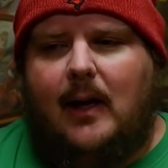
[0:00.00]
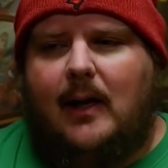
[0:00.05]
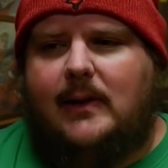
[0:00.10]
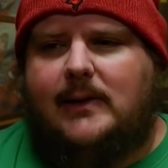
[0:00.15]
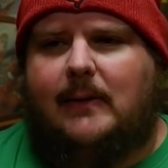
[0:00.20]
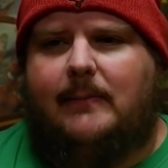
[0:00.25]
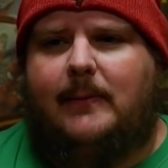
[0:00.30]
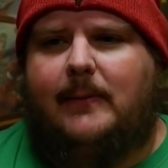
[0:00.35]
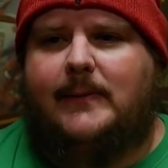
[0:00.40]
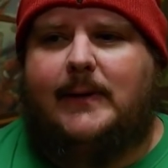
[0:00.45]

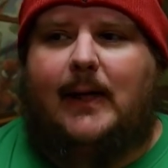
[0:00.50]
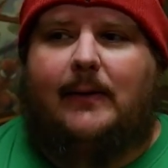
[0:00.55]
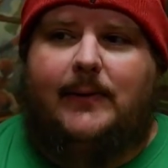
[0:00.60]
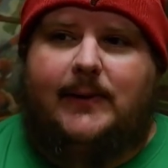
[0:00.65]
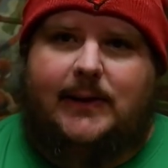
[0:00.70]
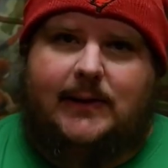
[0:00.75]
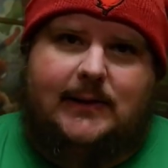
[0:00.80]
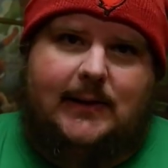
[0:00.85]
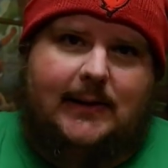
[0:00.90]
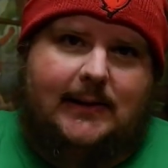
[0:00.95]
Some people say, well,
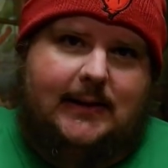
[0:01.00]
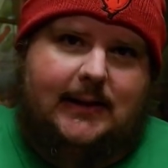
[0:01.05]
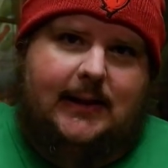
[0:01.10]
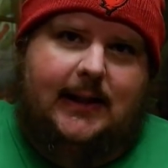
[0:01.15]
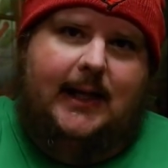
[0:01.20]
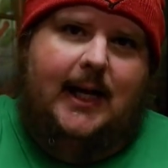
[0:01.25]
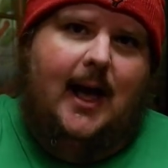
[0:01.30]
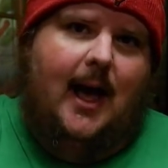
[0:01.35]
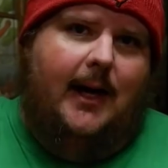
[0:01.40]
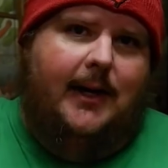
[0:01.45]
just listen
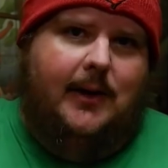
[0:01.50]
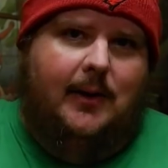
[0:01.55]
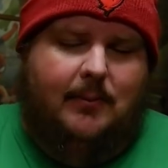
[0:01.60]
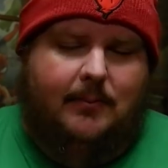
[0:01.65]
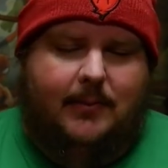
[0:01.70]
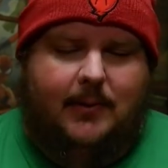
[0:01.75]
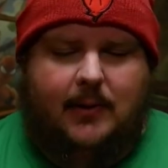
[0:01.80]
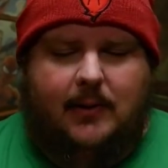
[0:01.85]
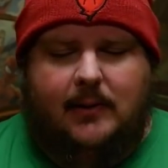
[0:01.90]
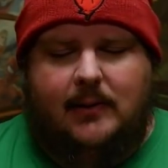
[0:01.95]
to the
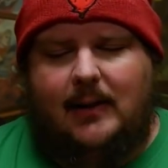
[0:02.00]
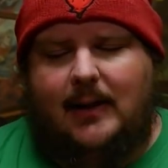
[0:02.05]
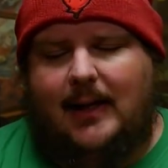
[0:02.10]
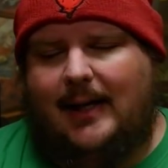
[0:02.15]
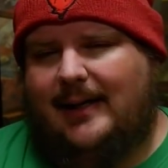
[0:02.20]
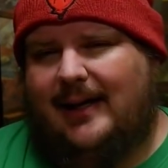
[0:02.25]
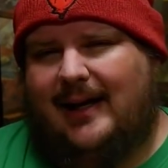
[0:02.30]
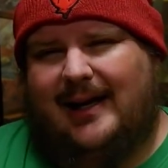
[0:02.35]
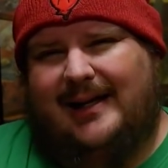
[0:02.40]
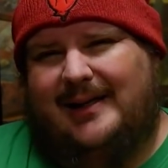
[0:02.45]
audio book.
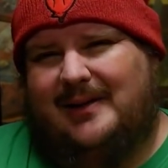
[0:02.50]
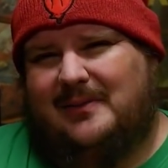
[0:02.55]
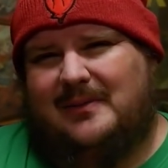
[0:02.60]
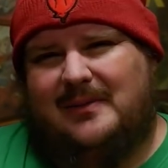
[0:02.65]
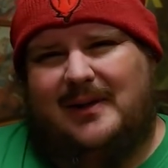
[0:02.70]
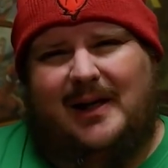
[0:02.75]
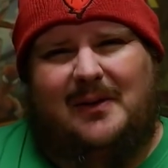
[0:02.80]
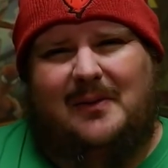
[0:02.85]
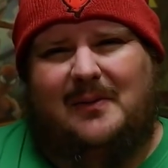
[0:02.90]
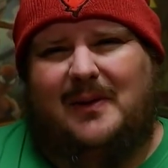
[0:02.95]
I, I
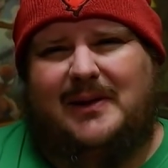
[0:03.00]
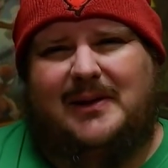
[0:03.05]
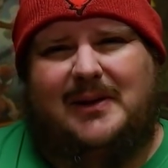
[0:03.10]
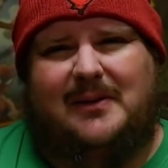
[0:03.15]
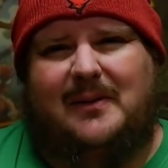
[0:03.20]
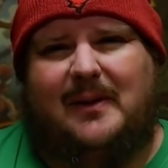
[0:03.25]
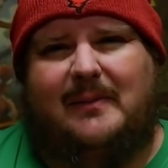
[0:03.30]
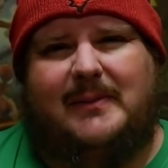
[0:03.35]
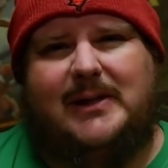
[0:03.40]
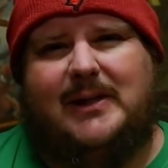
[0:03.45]
don't, I don't want
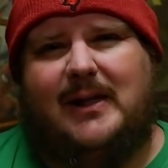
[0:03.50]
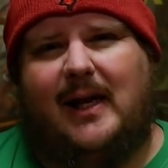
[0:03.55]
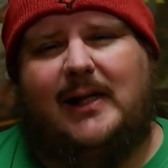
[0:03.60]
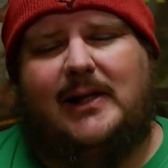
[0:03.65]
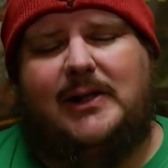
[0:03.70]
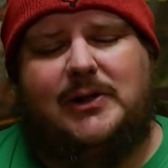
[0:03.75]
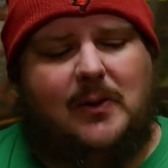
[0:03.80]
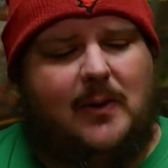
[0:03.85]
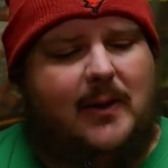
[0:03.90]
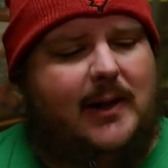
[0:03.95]
to. I'm just not
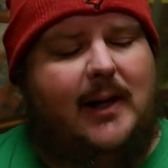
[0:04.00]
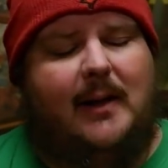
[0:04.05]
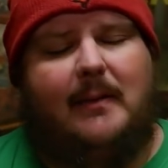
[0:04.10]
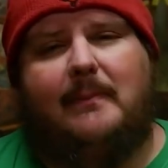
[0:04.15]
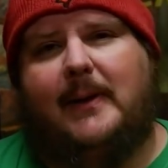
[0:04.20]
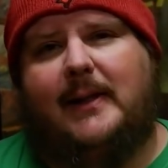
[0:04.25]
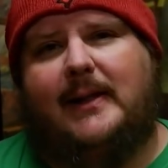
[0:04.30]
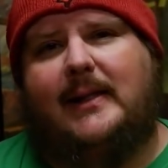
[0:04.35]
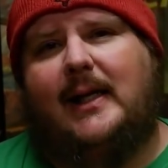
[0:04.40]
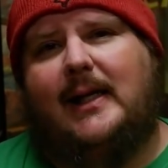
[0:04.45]
enjoying
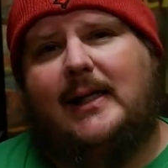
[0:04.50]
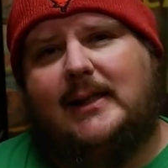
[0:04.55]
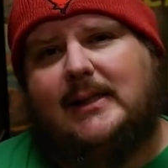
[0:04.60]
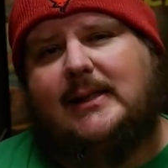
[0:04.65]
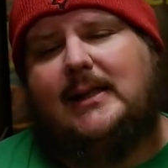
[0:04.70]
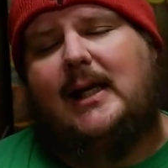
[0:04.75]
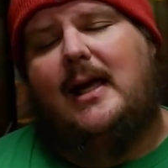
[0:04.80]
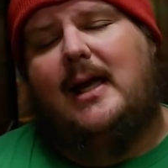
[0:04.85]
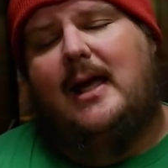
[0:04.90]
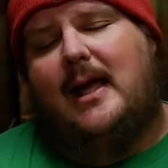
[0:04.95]
it. But
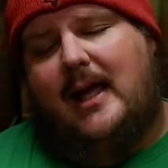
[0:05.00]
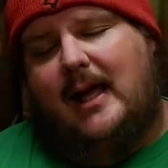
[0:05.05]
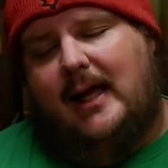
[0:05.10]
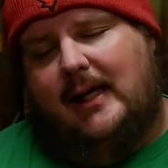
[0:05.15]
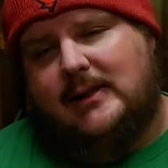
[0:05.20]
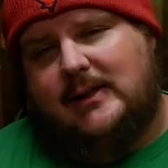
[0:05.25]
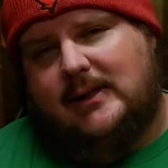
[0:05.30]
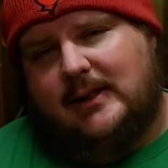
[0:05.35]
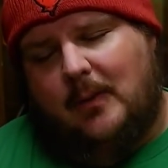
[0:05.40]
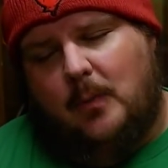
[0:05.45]
this
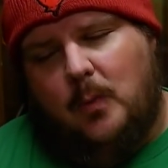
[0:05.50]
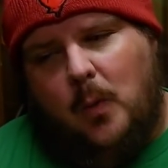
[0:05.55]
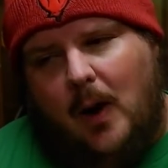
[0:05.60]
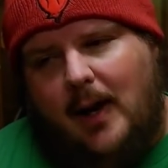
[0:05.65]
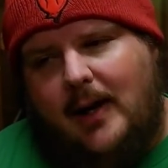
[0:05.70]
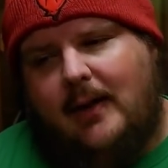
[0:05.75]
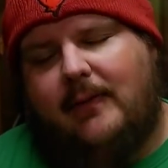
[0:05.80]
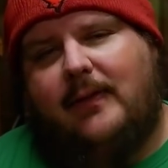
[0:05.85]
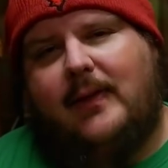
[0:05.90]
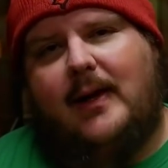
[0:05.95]
is
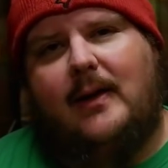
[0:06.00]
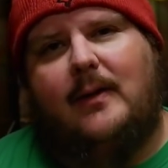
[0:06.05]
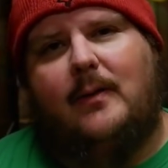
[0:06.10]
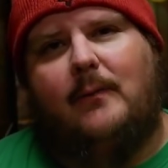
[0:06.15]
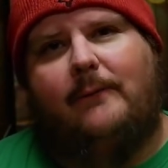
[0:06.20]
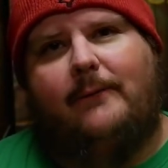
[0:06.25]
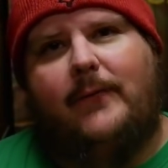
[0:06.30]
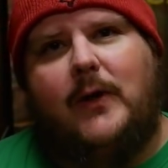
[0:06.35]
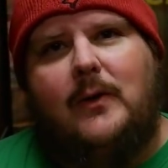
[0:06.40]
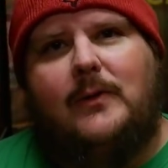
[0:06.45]
one of the
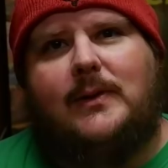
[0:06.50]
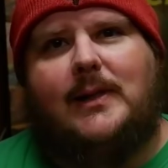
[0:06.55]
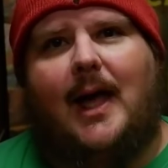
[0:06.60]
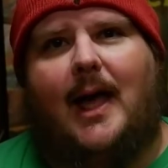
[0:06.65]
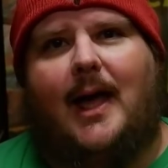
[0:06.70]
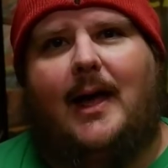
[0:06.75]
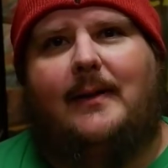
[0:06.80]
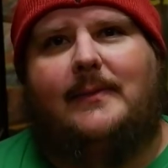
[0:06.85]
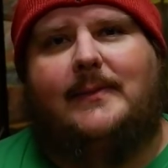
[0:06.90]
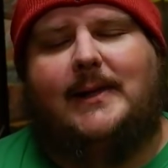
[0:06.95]
few
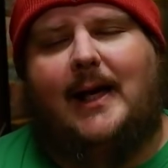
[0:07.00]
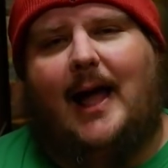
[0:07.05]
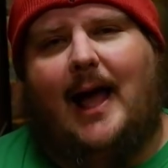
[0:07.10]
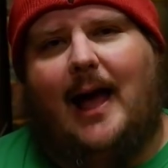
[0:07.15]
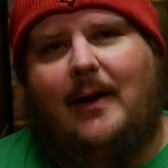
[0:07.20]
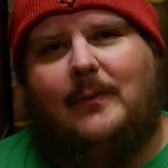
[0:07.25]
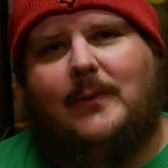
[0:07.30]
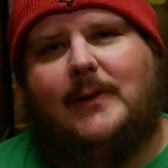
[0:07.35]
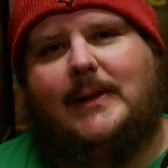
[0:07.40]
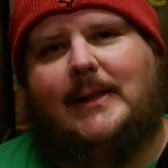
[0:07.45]
times that
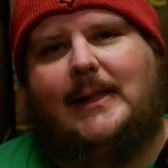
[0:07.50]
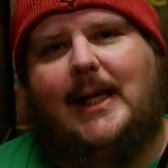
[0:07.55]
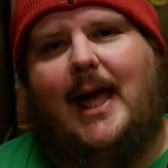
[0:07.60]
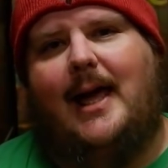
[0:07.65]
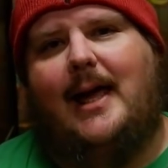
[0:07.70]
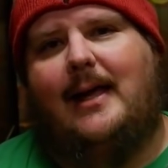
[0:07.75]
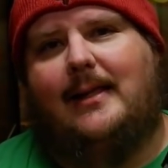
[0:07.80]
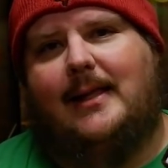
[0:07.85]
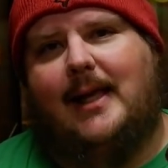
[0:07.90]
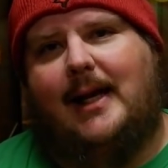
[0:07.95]
I will
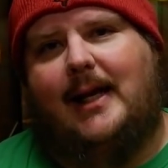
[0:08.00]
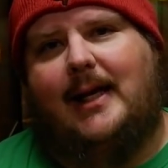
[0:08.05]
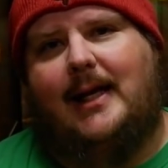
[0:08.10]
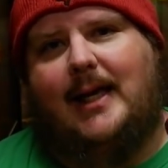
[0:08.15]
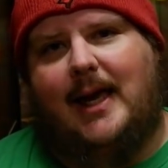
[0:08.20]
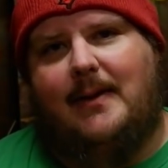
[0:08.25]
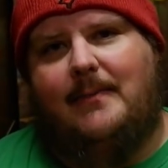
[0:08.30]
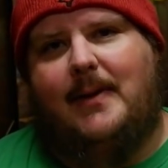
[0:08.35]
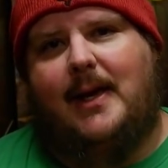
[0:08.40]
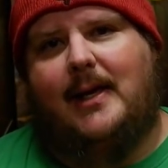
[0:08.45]
say that a
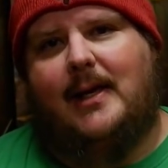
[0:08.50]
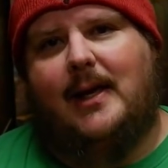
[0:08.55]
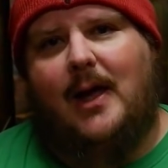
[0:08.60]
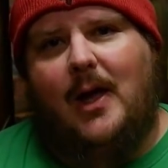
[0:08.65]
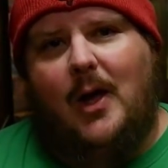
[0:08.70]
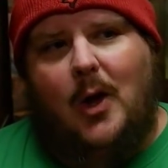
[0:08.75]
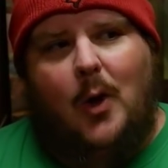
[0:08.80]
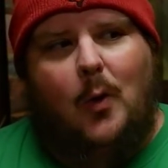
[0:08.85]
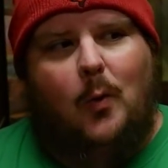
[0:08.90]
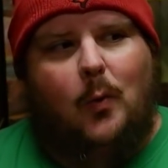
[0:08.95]
gimmick
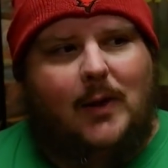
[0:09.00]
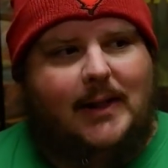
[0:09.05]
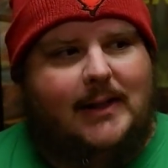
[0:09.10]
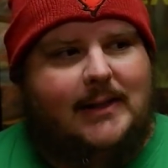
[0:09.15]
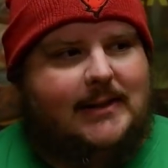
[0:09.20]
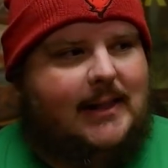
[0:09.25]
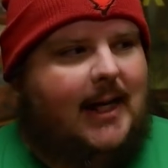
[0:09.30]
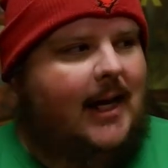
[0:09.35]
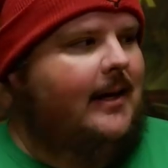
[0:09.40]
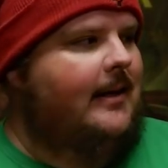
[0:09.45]
was